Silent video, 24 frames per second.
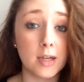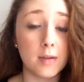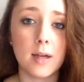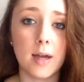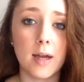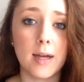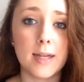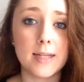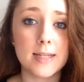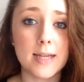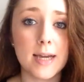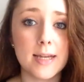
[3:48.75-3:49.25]

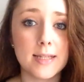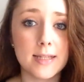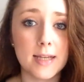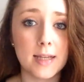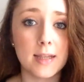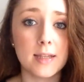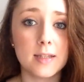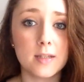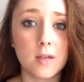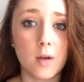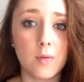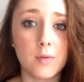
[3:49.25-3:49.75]
And as I said,
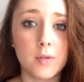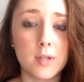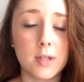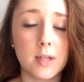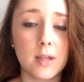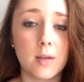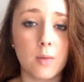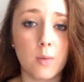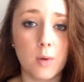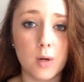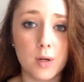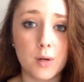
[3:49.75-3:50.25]
this is obviously
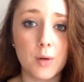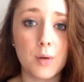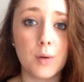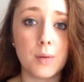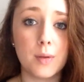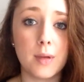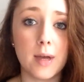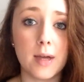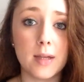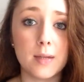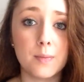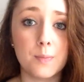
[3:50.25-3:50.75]
the one
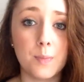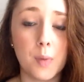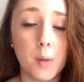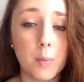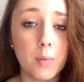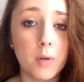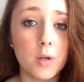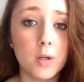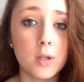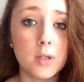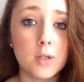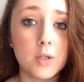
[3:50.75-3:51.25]
that
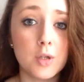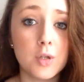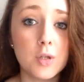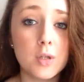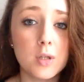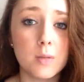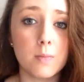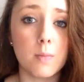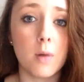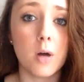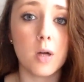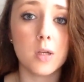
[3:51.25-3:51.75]
people choose
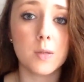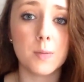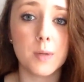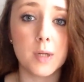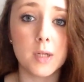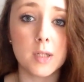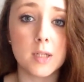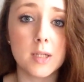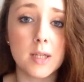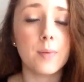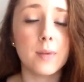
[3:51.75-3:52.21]
the most because